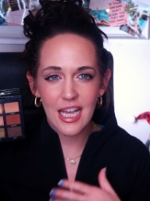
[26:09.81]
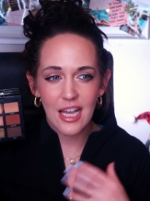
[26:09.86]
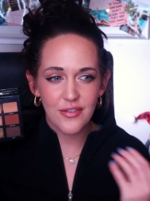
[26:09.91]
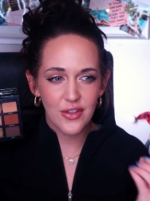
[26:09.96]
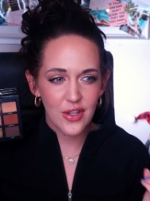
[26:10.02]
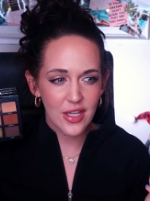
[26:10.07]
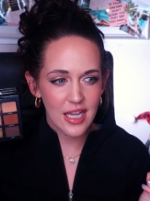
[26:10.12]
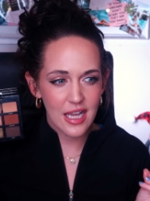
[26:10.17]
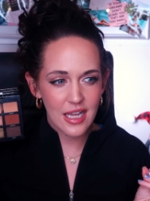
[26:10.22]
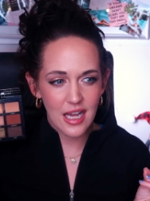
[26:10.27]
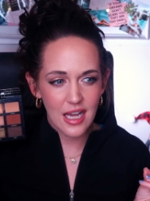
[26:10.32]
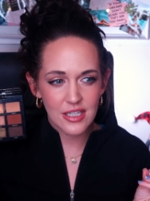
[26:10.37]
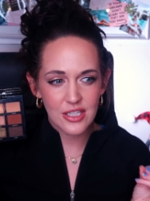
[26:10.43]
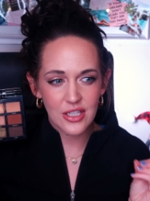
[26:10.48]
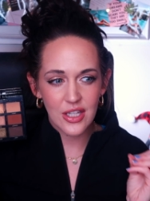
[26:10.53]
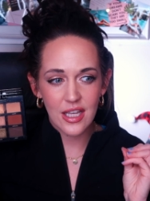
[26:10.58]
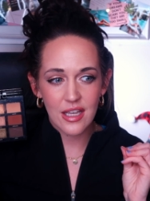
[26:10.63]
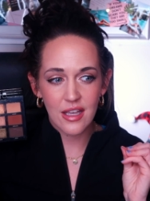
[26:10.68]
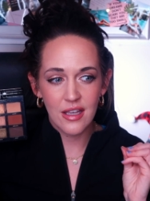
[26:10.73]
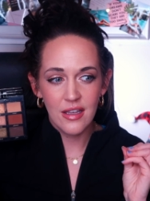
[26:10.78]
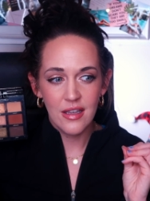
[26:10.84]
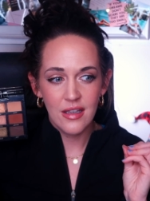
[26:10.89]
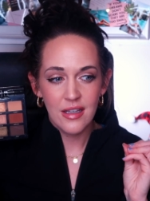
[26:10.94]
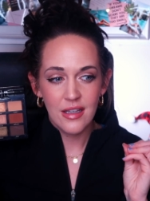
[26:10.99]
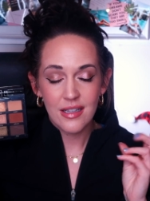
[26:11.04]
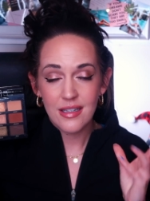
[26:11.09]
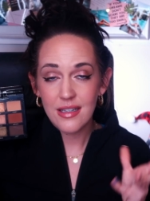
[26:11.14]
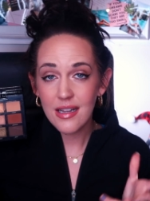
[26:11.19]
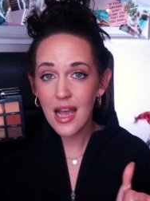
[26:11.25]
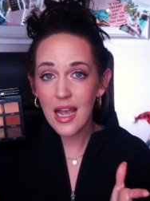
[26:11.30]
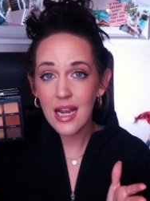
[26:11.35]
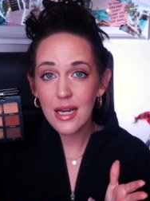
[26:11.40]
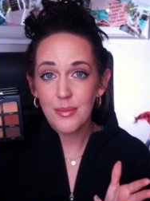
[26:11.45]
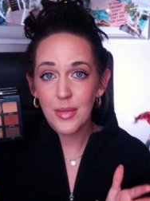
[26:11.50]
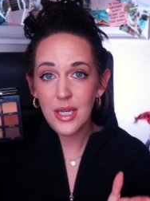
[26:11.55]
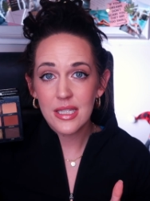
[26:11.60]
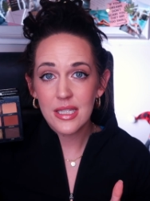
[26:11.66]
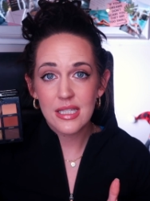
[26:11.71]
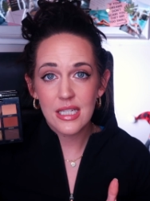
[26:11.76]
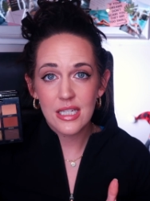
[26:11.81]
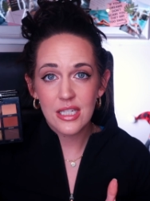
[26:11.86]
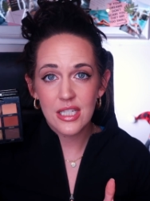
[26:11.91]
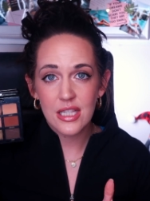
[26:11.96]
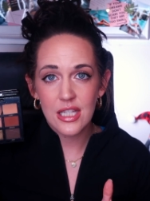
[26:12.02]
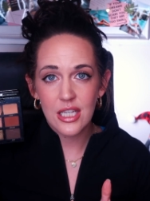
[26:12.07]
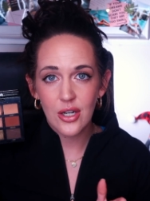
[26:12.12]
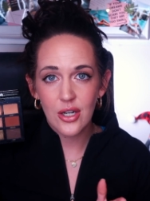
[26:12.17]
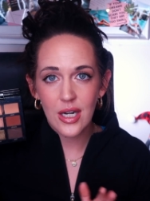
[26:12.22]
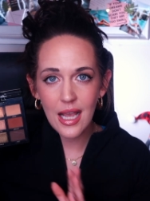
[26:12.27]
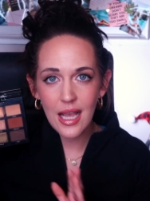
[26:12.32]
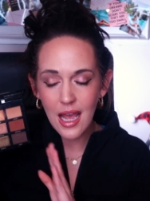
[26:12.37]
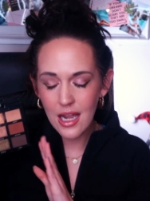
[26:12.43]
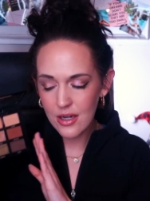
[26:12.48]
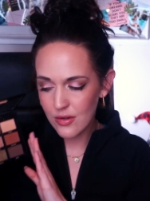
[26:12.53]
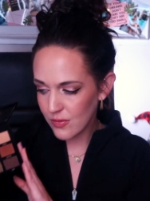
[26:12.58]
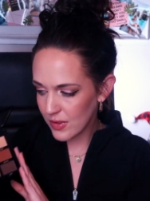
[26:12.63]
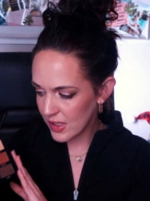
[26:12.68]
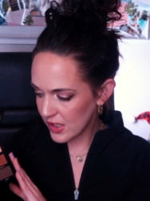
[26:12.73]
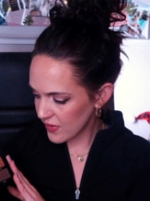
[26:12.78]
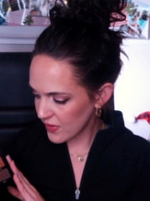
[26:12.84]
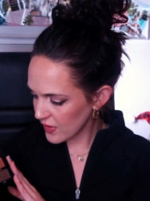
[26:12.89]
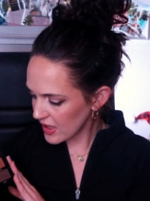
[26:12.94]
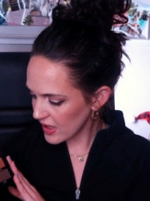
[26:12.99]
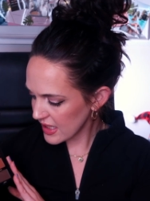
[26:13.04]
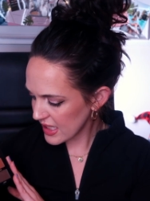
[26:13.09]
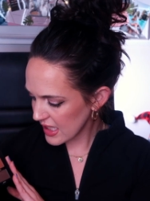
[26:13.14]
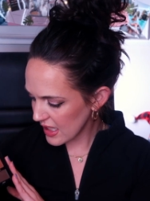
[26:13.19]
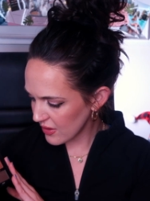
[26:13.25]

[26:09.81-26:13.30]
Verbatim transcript: I feel like I got to like nine months into the year and I hadn't reached for this